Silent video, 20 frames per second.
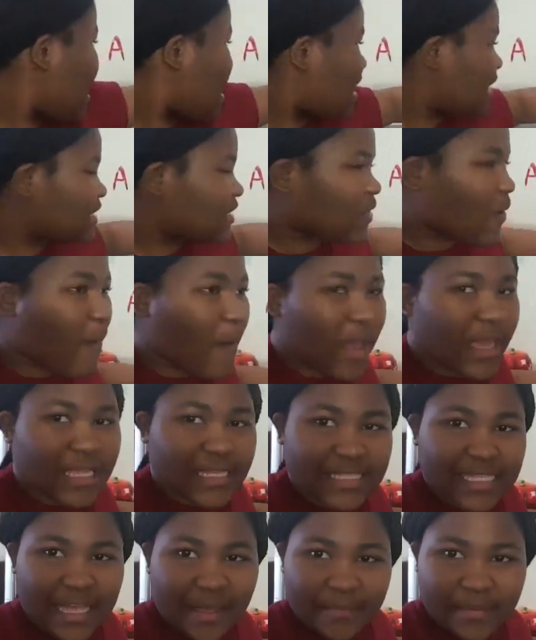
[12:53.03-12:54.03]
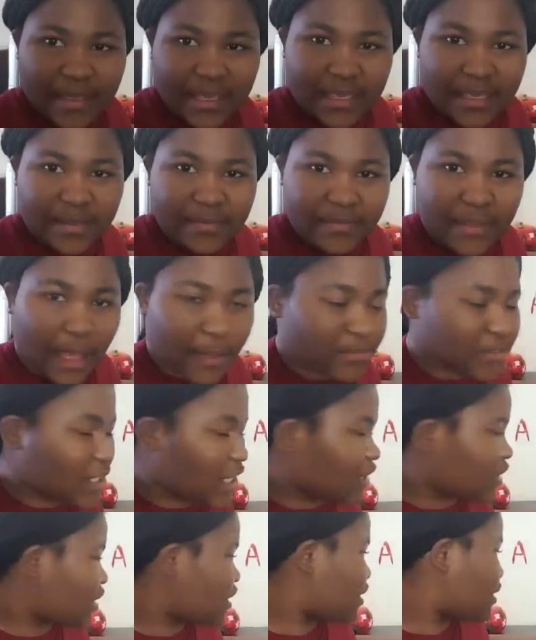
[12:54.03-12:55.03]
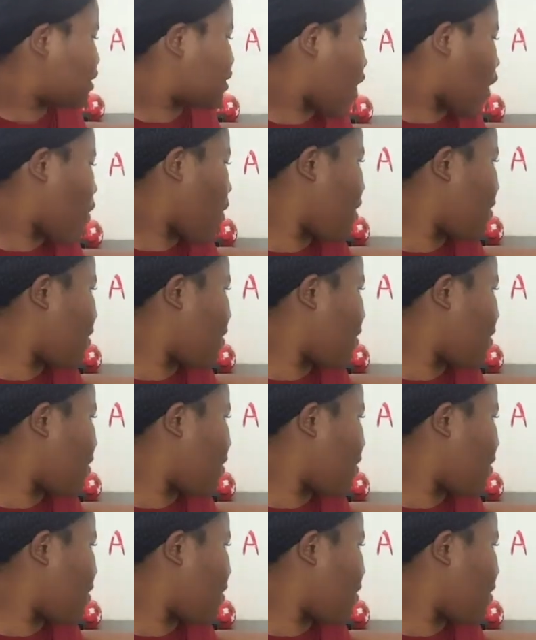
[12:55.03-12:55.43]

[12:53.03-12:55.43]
is going to be, I'm changing the song